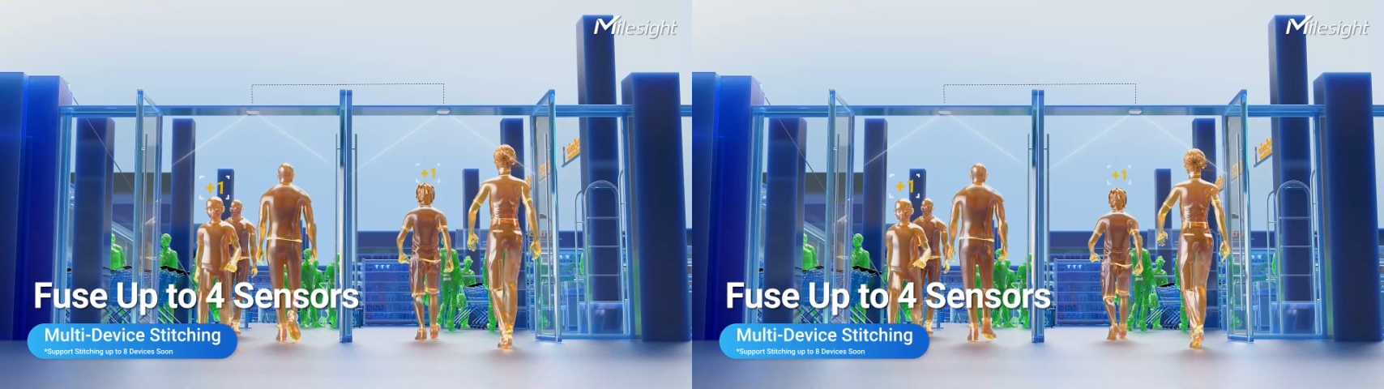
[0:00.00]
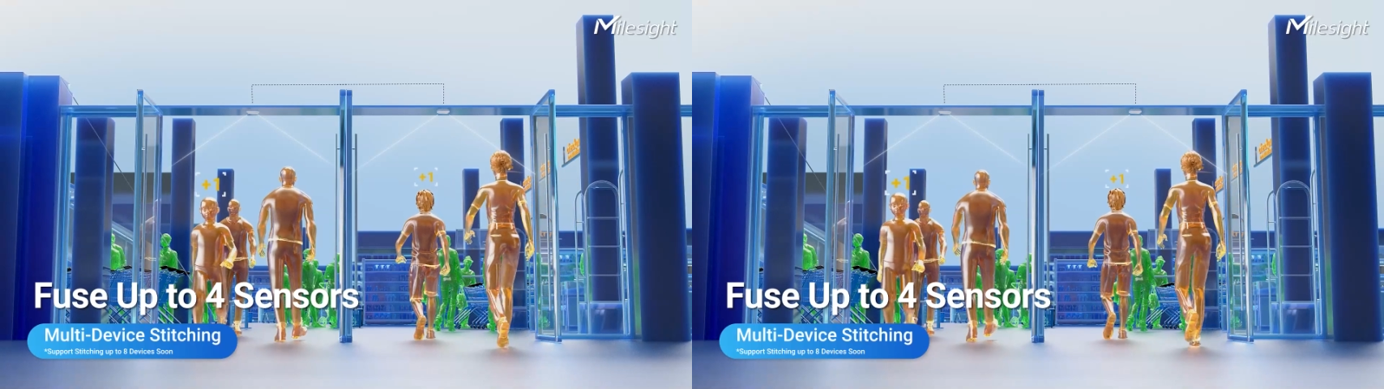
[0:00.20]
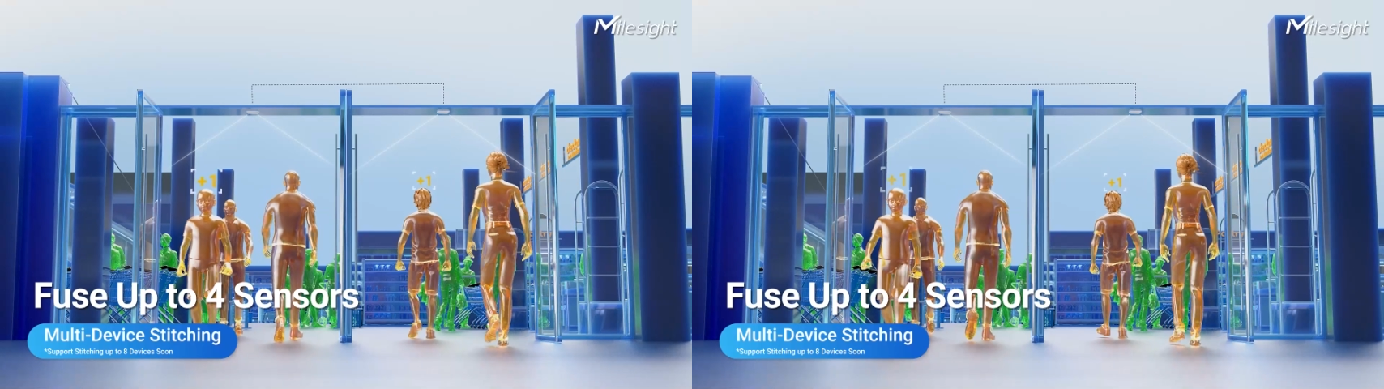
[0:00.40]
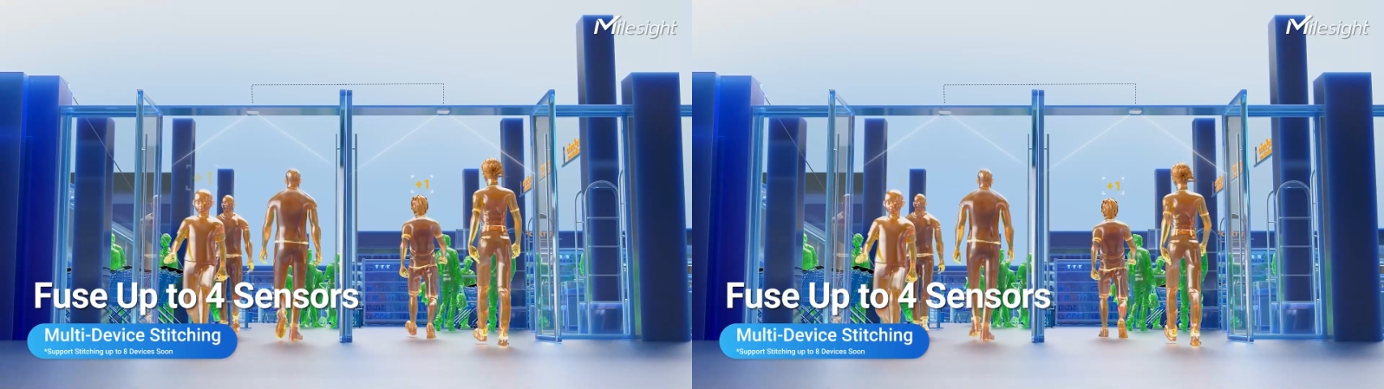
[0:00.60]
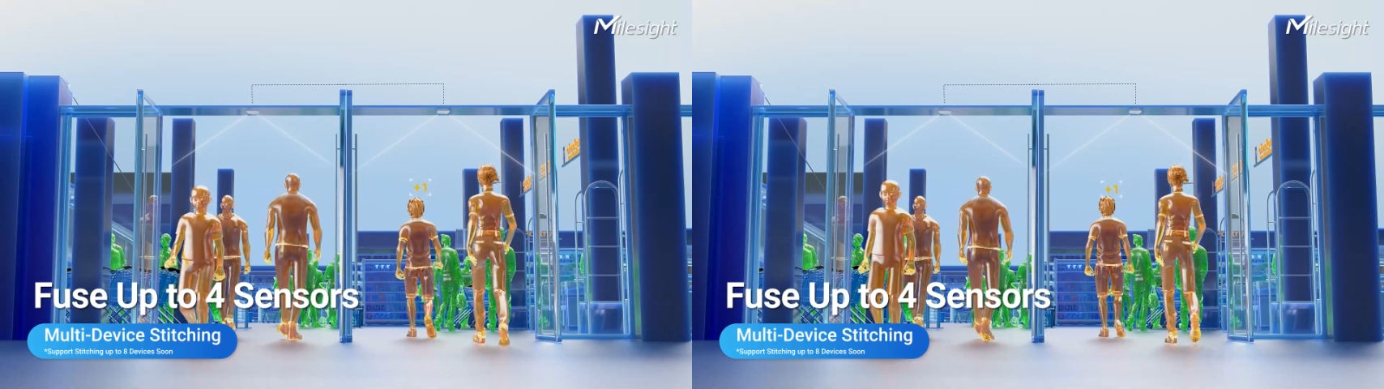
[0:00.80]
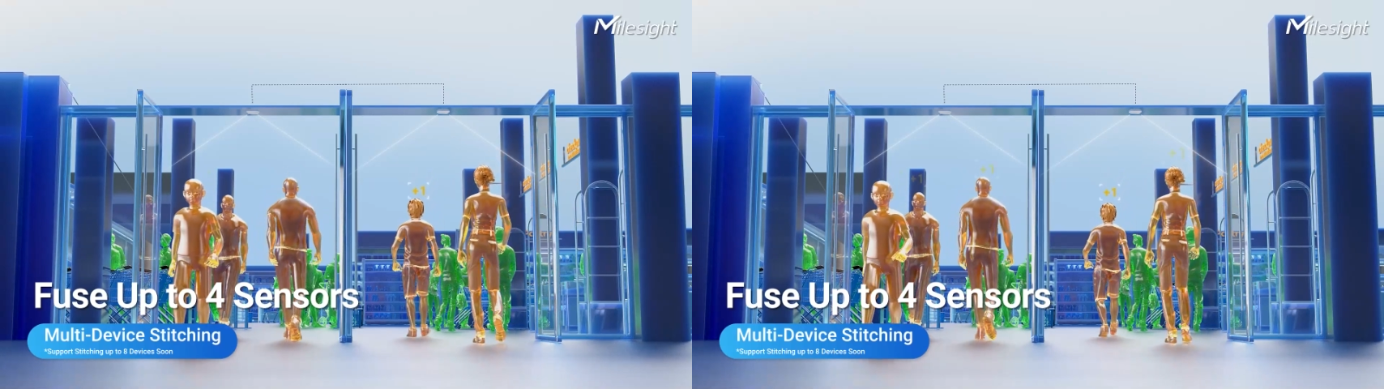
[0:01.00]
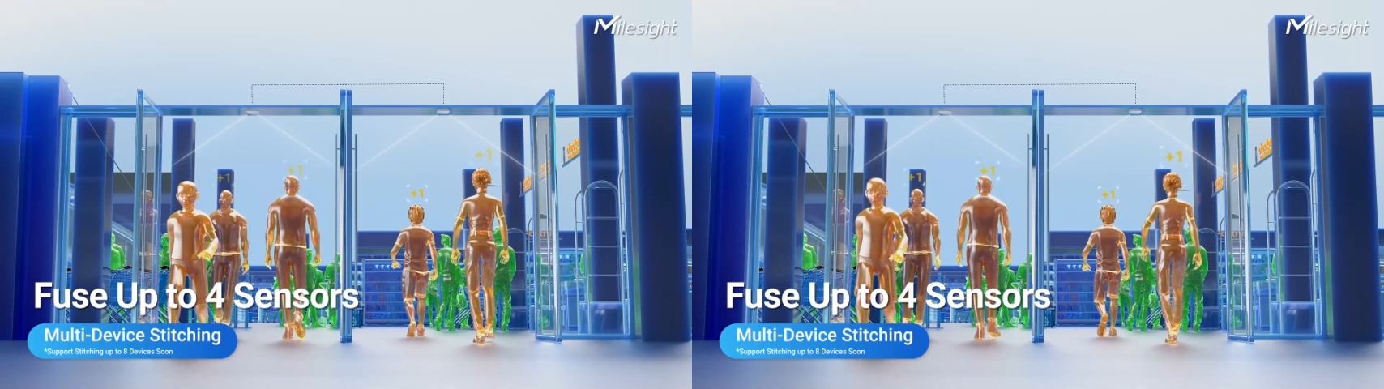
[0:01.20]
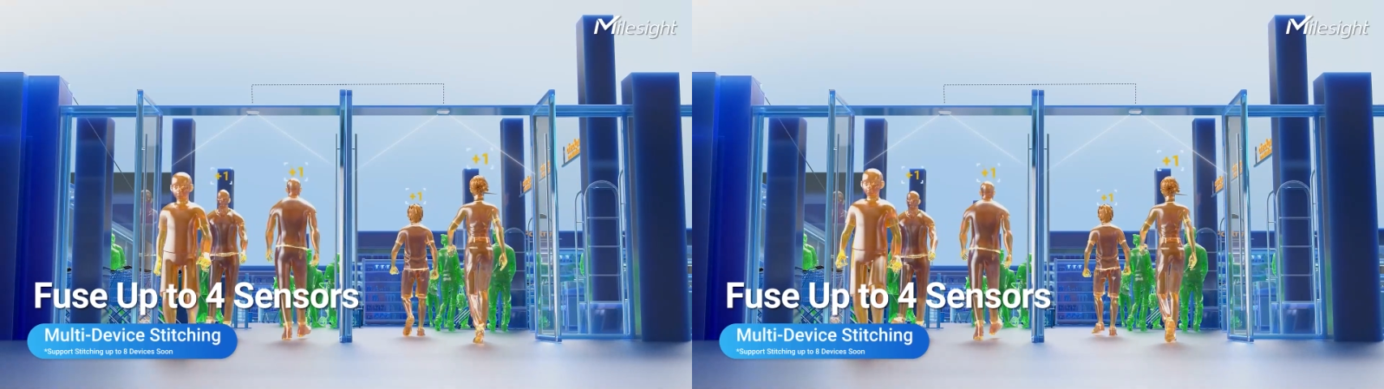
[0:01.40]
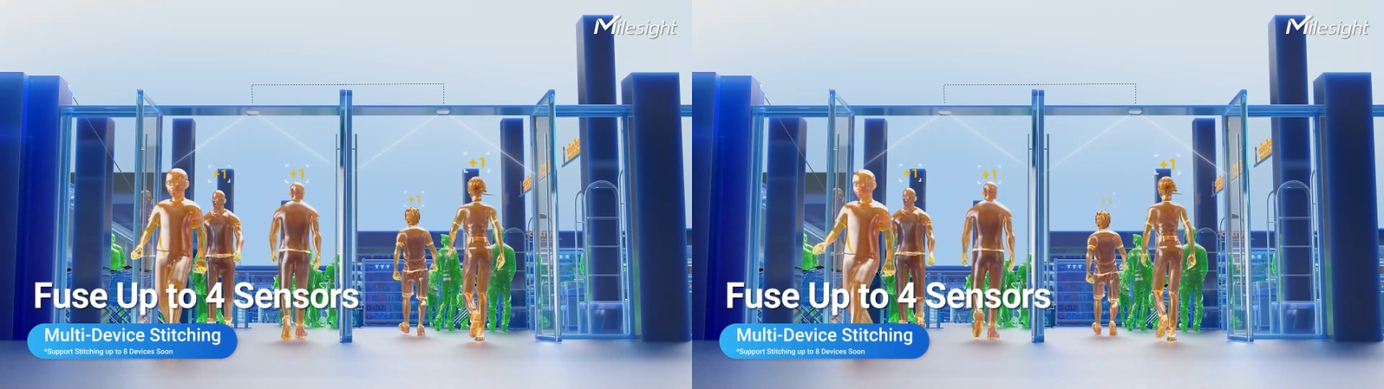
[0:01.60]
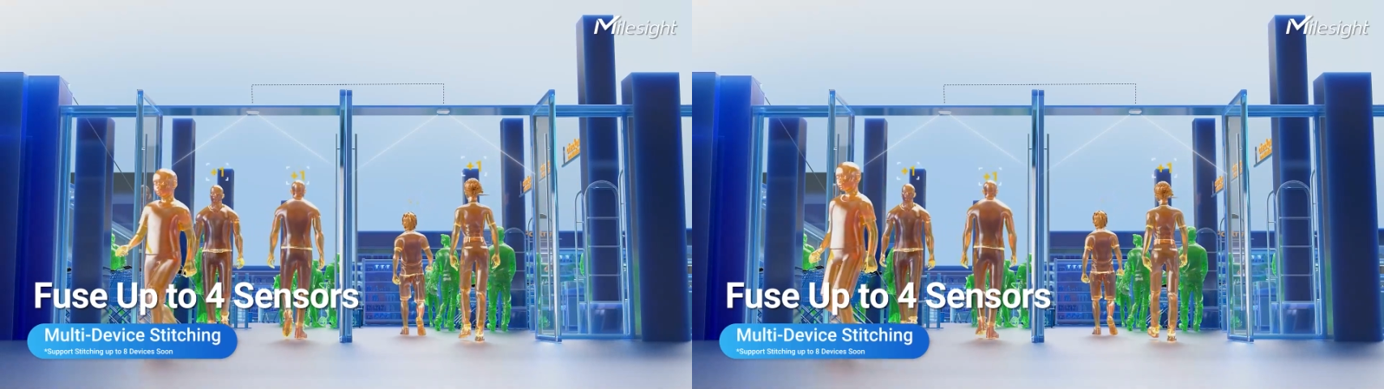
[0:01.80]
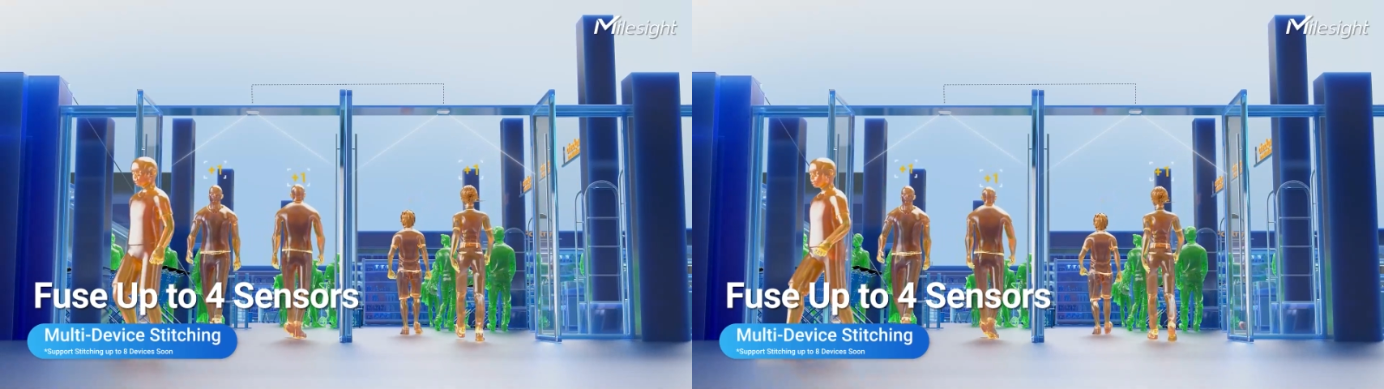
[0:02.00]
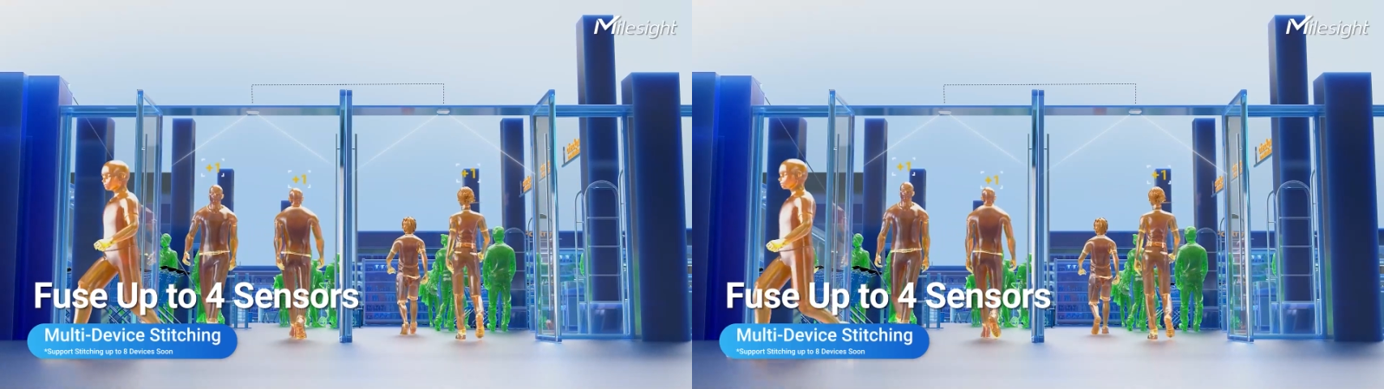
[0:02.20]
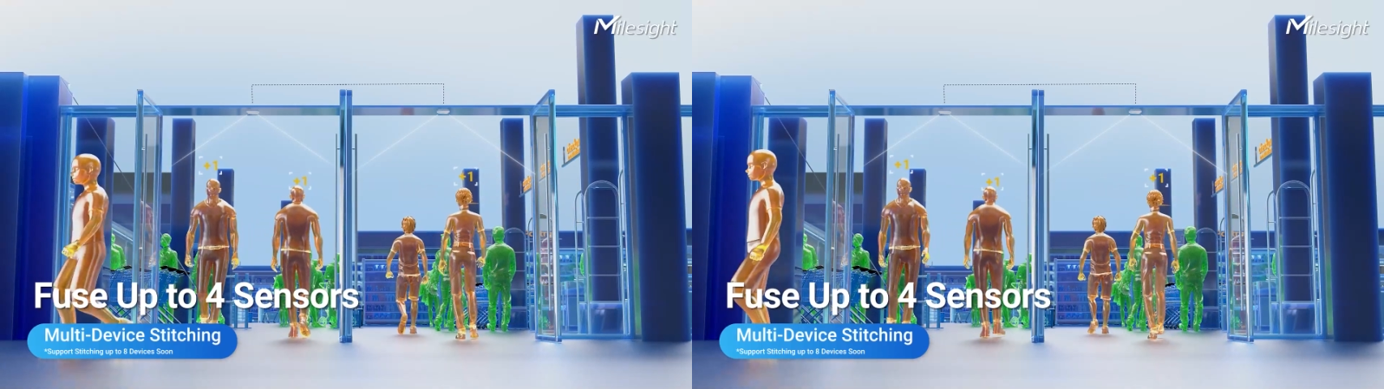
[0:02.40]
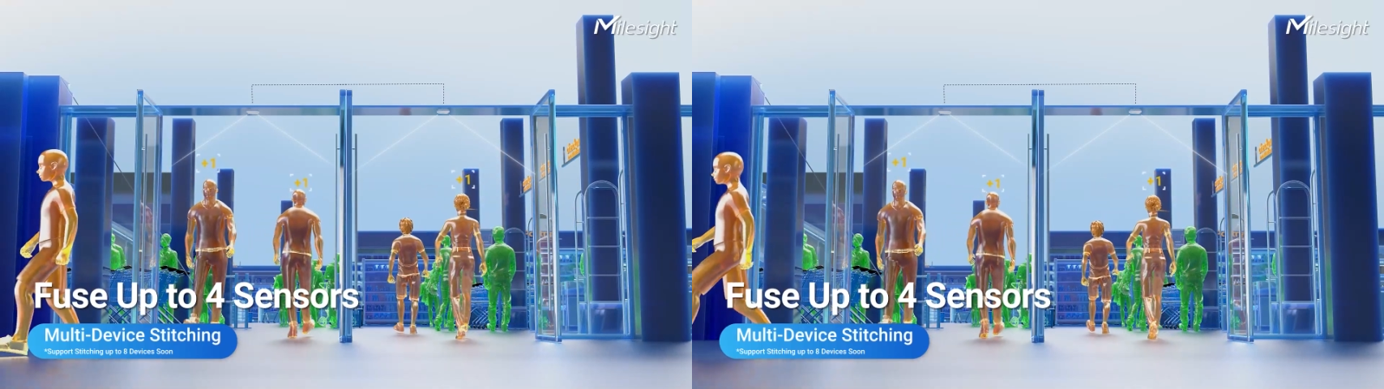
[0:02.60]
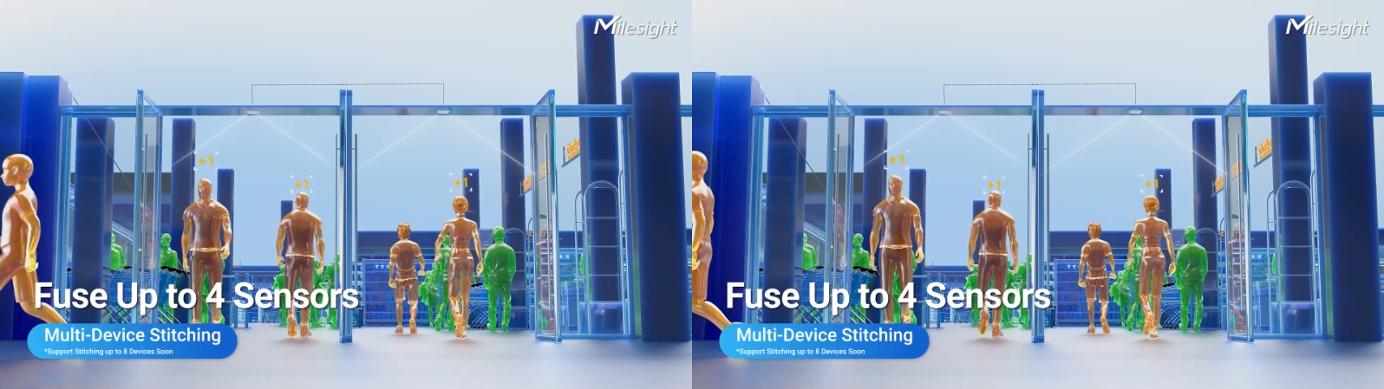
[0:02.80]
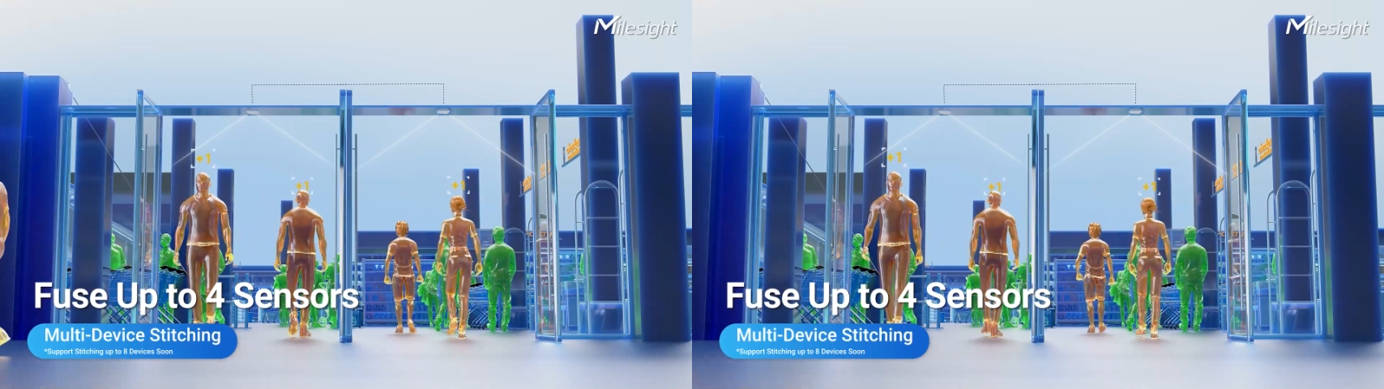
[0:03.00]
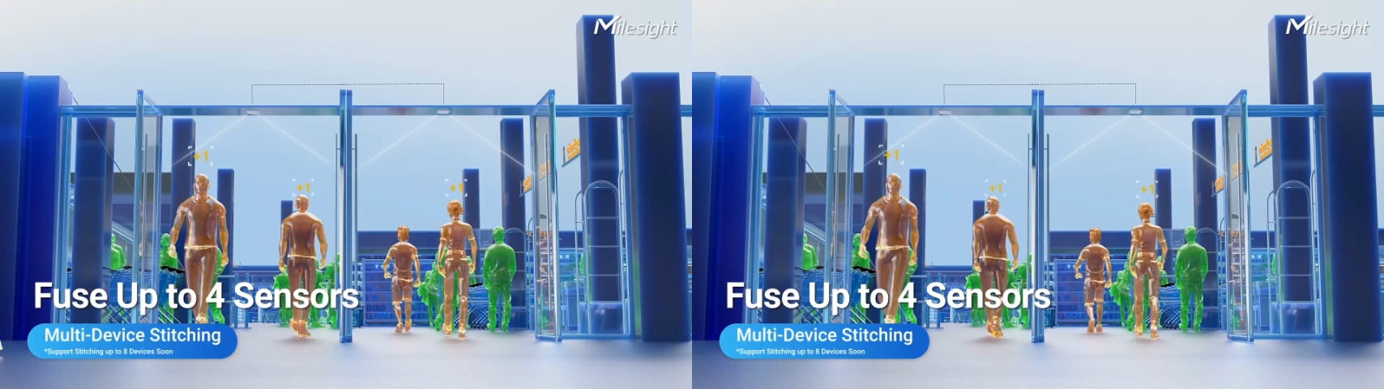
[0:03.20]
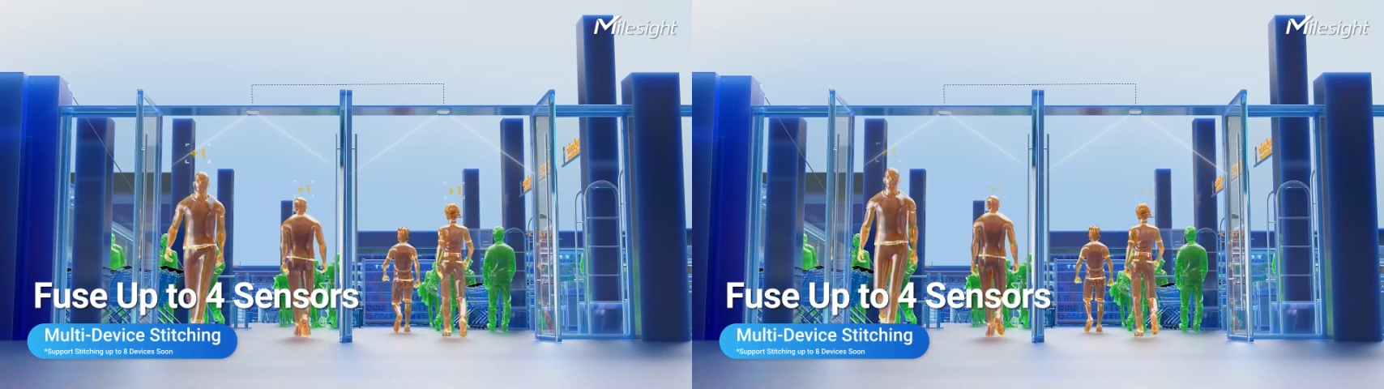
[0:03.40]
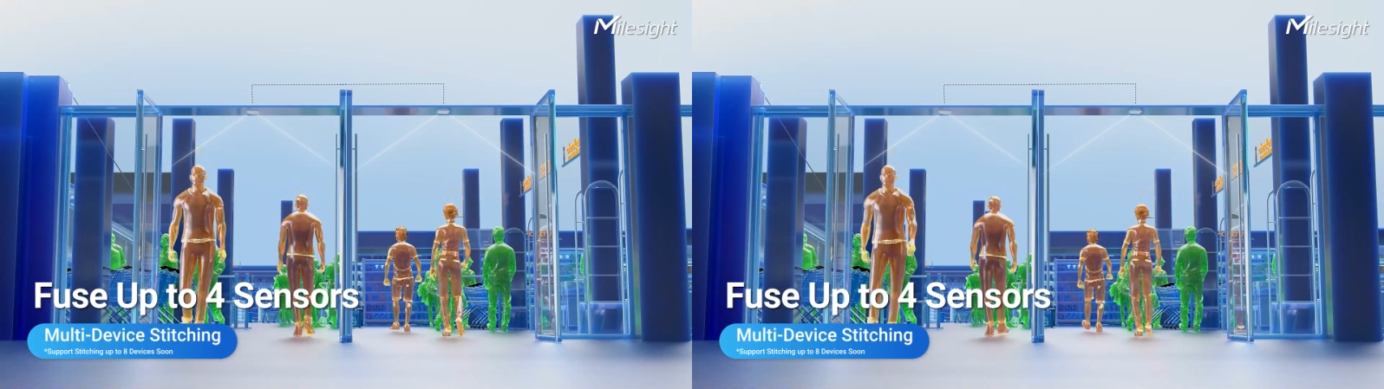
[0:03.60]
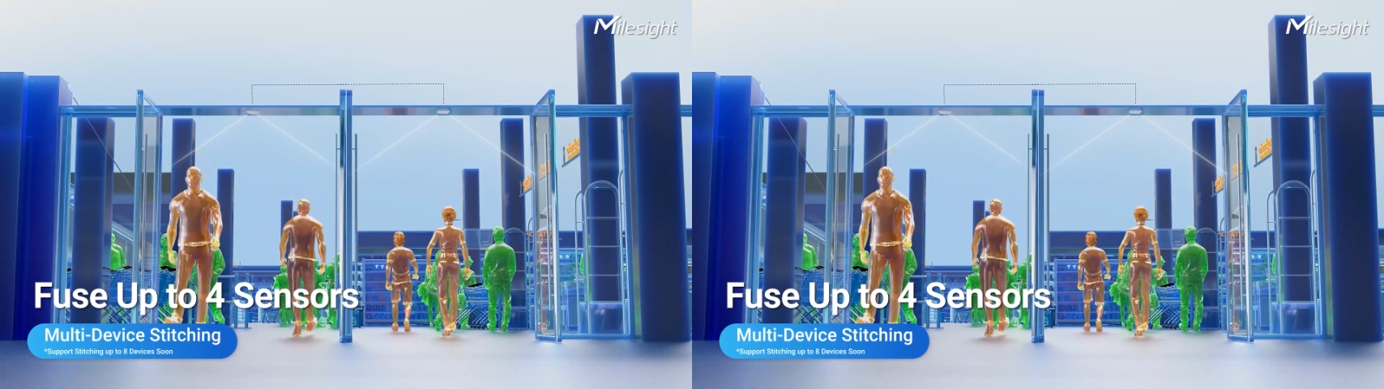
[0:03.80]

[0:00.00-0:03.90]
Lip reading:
[unreadable: no face in view]